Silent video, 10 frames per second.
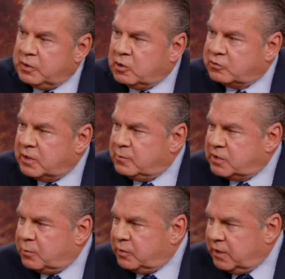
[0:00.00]
You know
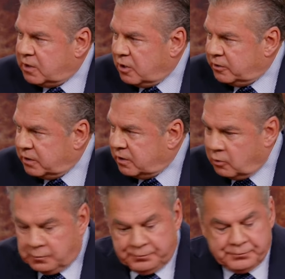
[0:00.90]
something's up when they call you at
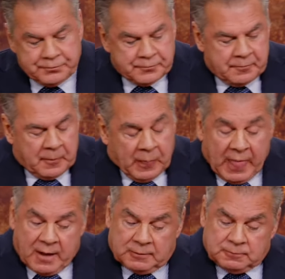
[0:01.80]
home.
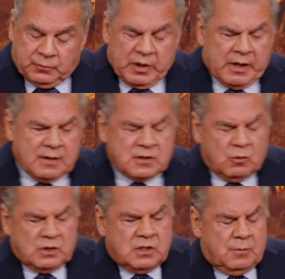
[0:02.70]
And I said,
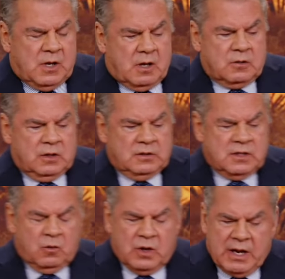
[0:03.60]
What's up, doctor? And he
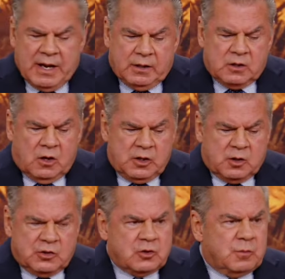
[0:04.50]
said, Well, I had to call you
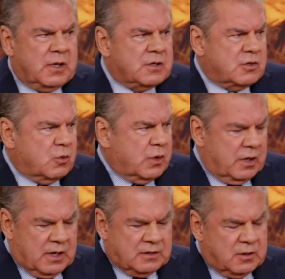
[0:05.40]
because your blood's so
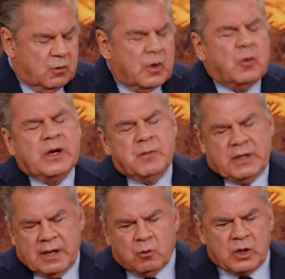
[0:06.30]
weird. I said, Well, wait a
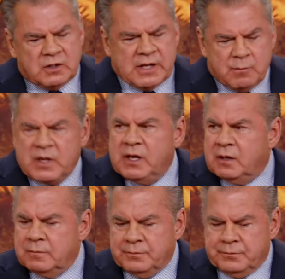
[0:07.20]
minute. Now, what does that mean?